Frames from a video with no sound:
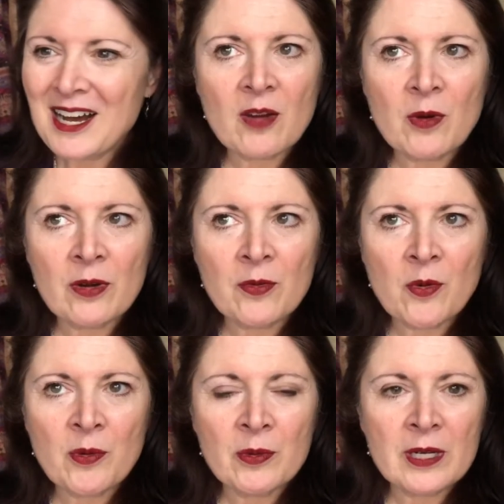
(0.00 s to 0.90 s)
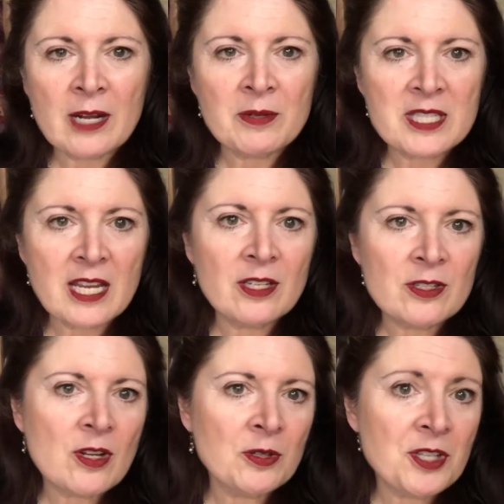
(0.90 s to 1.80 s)
A wonderful woman when I was eight
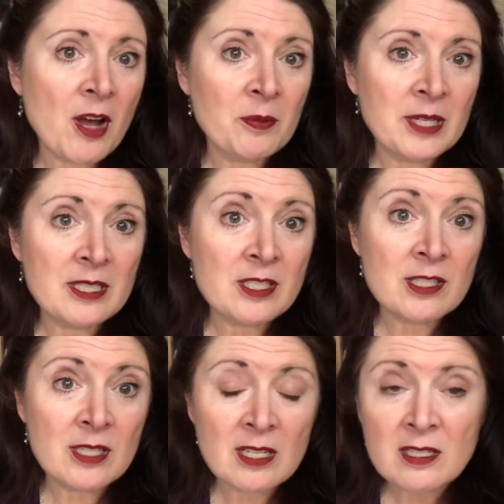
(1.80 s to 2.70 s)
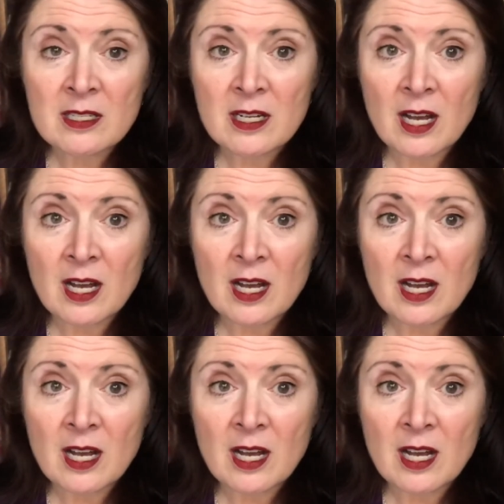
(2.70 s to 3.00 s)
years old taught me to knit